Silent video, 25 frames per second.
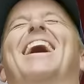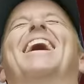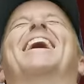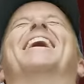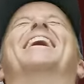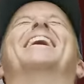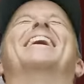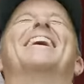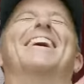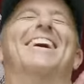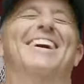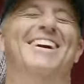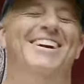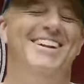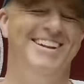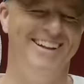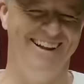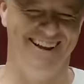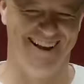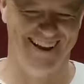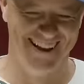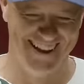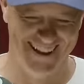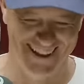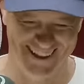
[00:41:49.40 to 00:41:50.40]

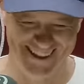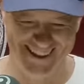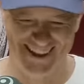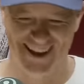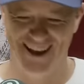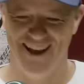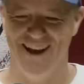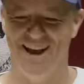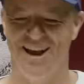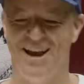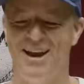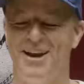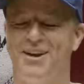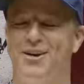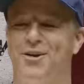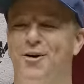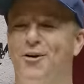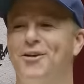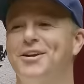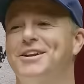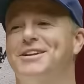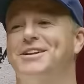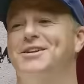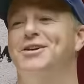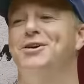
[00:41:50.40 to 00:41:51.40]
that
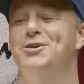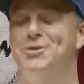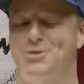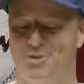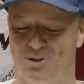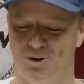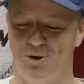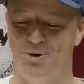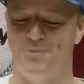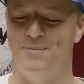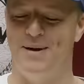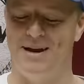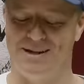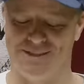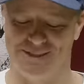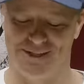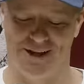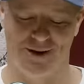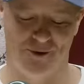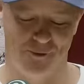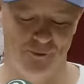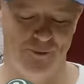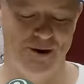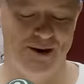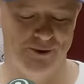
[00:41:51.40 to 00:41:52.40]
According to you, yeah. Sean Marsh is
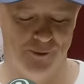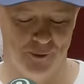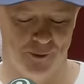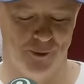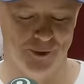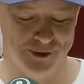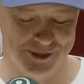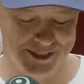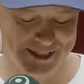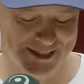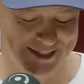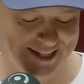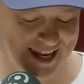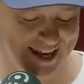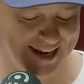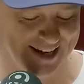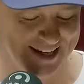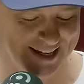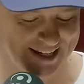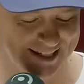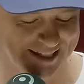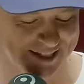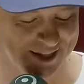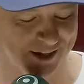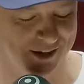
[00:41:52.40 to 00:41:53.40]
going to win awards mate, in
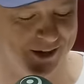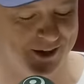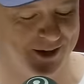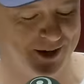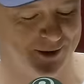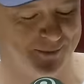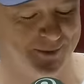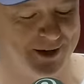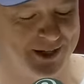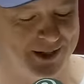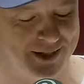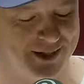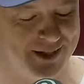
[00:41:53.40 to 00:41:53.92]
ten years' time.